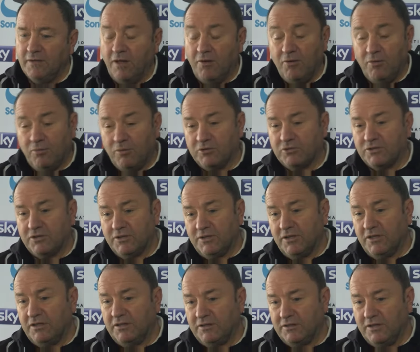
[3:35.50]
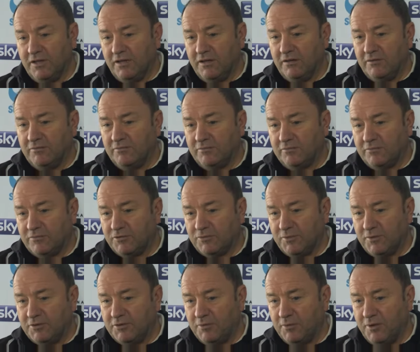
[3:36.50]
No, it wasn't, and um,
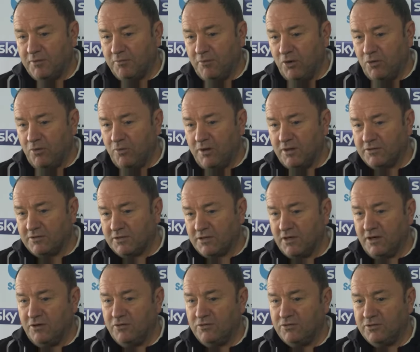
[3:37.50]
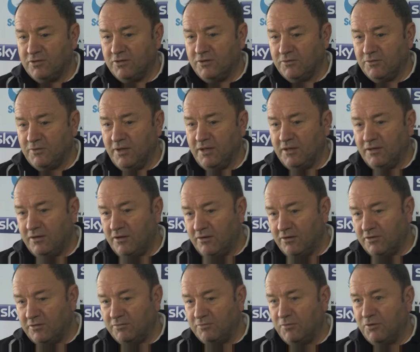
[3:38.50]
especially when the motorways are closed and all that. You
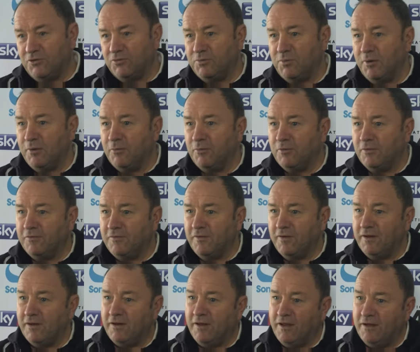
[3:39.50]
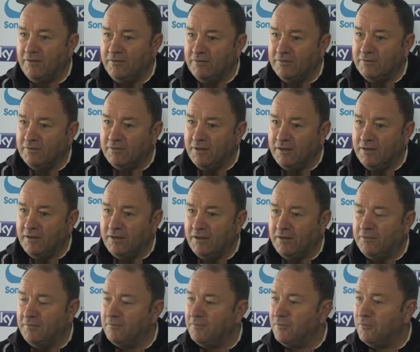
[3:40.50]
know, as most people would have found out about
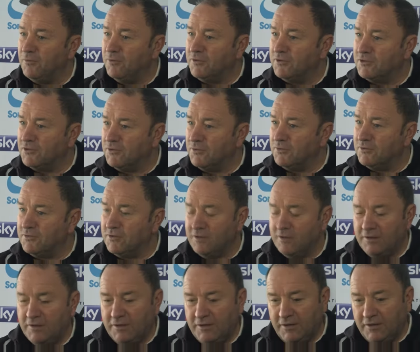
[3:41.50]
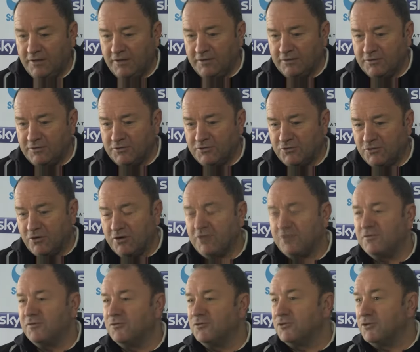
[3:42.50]
that M42, it's a
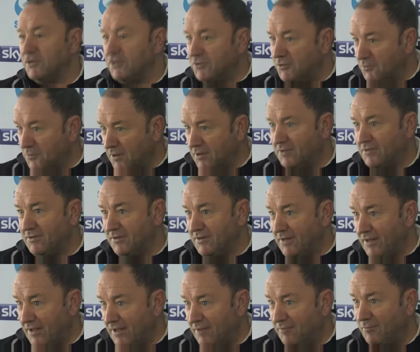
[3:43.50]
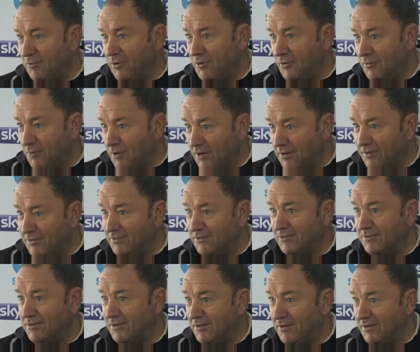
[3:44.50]
disgraceful situation. That, by the way,
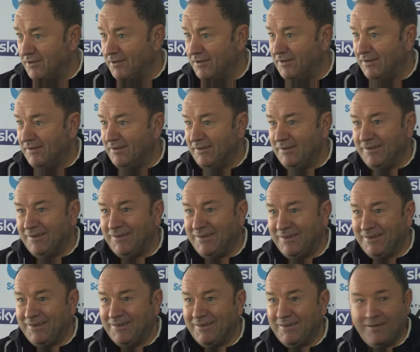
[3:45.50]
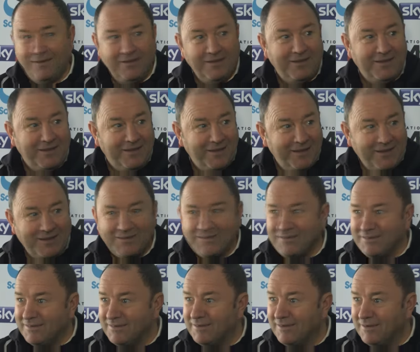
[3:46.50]
just to I I it is.